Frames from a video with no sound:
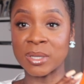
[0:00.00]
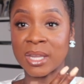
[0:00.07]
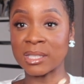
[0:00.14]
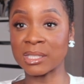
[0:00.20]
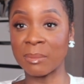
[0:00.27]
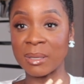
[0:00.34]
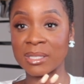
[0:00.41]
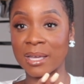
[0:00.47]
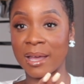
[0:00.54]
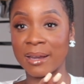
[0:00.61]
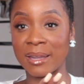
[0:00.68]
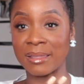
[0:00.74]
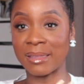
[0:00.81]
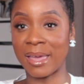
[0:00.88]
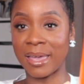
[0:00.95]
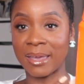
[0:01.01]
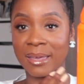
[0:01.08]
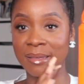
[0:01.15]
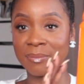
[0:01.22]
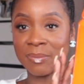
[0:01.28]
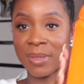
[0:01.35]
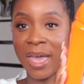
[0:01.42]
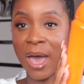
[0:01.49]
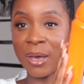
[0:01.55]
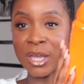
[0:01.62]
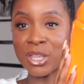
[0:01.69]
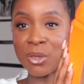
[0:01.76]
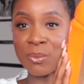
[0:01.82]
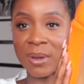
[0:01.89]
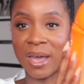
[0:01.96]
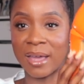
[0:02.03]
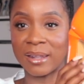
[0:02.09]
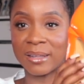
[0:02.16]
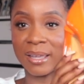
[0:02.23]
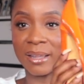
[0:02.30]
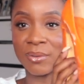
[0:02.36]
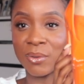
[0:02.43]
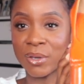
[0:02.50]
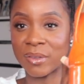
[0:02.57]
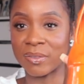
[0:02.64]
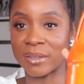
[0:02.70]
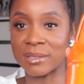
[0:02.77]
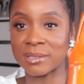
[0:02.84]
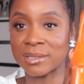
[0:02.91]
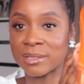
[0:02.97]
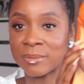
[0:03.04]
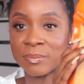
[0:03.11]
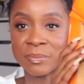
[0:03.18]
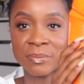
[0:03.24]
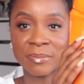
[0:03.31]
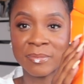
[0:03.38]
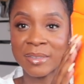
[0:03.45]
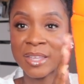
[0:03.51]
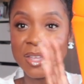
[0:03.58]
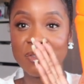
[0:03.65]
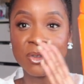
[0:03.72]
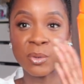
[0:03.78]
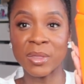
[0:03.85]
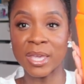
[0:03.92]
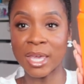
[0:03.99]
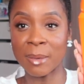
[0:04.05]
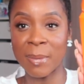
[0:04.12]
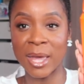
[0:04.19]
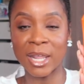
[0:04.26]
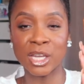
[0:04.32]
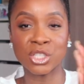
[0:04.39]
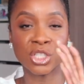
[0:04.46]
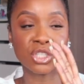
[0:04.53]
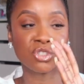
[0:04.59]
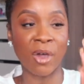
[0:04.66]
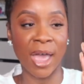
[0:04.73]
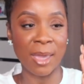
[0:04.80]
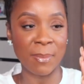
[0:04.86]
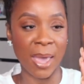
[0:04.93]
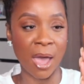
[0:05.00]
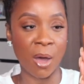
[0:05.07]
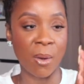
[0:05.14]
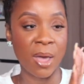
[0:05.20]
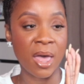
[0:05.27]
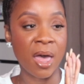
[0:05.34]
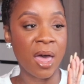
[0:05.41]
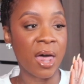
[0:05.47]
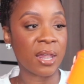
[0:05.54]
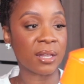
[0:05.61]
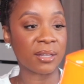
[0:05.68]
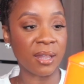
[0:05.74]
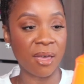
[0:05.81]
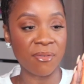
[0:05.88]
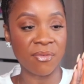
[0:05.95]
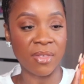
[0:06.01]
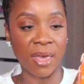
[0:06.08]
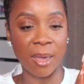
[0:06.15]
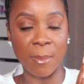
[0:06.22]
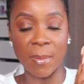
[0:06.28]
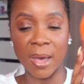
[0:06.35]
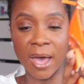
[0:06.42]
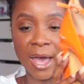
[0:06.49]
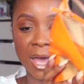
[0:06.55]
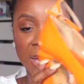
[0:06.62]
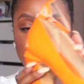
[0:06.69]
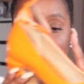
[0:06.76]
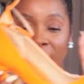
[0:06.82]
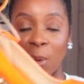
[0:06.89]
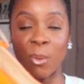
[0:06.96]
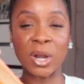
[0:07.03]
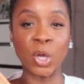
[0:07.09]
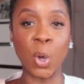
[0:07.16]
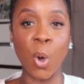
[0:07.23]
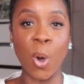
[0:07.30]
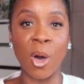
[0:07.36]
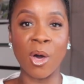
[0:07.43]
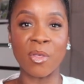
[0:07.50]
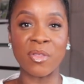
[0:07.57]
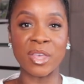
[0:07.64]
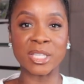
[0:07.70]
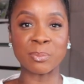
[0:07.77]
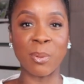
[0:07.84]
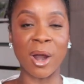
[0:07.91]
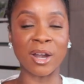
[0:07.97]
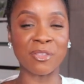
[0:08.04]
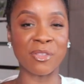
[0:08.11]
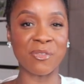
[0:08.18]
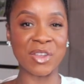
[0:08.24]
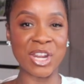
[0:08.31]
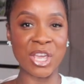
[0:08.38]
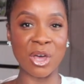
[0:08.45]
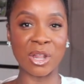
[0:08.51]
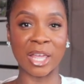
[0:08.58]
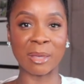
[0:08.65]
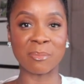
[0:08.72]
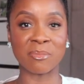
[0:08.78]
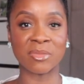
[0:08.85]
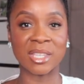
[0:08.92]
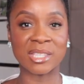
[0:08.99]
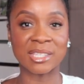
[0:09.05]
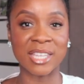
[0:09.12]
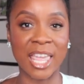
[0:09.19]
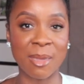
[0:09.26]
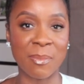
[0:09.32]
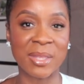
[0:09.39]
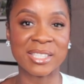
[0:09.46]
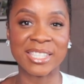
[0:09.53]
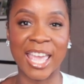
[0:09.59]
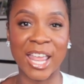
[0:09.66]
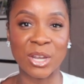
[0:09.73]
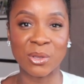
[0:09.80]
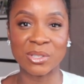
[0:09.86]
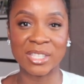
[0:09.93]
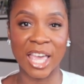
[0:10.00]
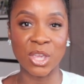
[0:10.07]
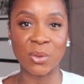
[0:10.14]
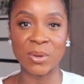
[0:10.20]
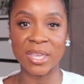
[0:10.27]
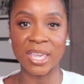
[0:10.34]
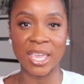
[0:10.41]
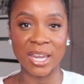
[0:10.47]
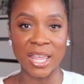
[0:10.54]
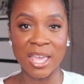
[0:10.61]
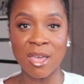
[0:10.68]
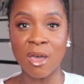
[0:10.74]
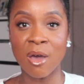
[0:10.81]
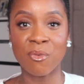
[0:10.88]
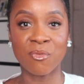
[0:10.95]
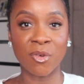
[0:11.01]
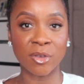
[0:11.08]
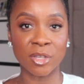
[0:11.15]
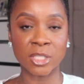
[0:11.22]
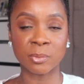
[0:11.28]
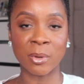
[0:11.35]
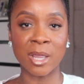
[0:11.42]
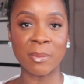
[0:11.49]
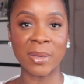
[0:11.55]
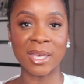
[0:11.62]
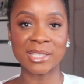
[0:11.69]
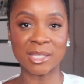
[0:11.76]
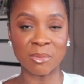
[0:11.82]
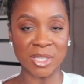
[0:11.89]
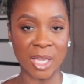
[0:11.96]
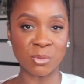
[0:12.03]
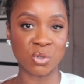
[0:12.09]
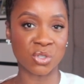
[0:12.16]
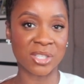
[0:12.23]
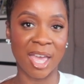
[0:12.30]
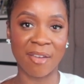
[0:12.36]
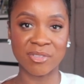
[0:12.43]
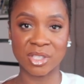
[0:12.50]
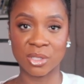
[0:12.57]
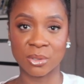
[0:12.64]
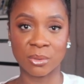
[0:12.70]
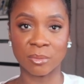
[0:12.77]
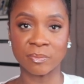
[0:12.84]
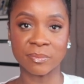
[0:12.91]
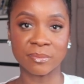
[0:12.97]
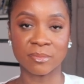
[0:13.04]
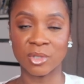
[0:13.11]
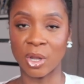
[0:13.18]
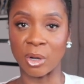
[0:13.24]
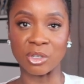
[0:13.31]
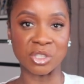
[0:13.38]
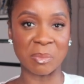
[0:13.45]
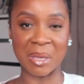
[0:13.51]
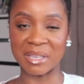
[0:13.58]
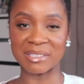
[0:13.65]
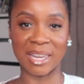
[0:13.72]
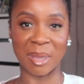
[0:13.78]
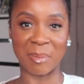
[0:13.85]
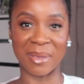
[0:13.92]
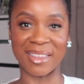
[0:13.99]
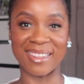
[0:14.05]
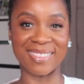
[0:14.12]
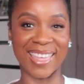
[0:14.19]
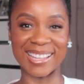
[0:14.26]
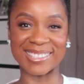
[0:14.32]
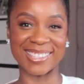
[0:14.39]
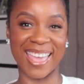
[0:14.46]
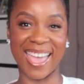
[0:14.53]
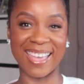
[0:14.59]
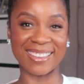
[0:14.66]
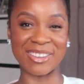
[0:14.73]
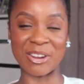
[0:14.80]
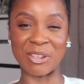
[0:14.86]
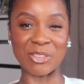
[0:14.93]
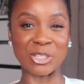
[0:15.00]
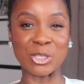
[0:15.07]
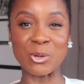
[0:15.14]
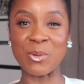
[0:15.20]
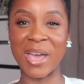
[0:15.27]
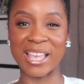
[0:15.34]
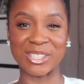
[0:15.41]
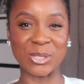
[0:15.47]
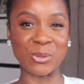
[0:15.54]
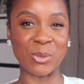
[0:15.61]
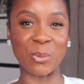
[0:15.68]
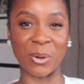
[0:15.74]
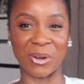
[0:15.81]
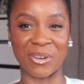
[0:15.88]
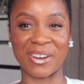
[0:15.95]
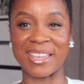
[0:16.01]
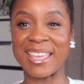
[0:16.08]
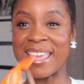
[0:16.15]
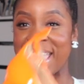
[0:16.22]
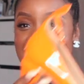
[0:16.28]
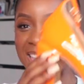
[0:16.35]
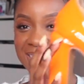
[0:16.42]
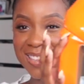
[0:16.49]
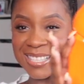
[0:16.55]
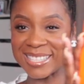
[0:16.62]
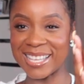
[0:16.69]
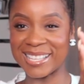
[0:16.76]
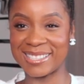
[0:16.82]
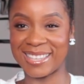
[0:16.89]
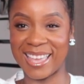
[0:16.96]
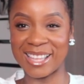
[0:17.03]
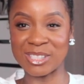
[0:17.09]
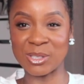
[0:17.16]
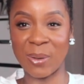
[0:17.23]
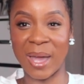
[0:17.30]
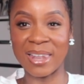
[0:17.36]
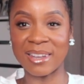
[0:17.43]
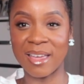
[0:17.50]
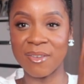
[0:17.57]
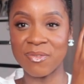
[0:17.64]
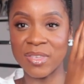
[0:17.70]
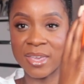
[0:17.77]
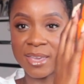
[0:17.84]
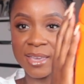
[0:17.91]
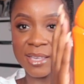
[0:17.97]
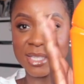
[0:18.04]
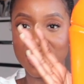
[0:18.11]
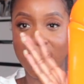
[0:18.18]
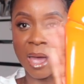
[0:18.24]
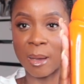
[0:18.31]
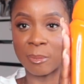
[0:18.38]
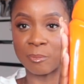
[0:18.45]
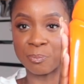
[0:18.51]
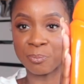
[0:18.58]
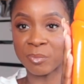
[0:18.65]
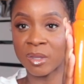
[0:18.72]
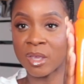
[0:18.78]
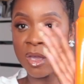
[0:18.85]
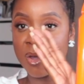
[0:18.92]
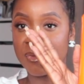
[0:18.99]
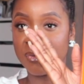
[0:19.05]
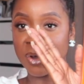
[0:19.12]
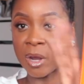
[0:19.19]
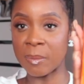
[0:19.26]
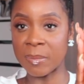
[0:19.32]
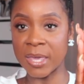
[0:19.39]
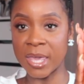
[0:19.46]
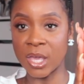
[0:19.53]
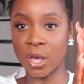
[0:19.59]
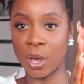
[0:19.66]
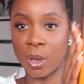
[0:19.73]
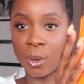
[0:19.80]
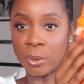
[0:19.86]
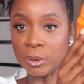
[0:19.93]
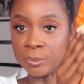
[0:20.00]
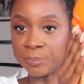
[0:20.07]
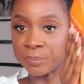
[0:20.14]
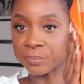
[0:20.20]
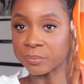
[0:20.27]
what needs to be done. And like, how can you not? Like, look at this. If you're thinking about it, just try them out. Love them. Um, I want to call this part of the video like the statement sandals that you need for the spring because sometimes you just have to you know, just make a statement and that's that. You know, the shoe has to do the work. And this does that. So I love these um, from Ego.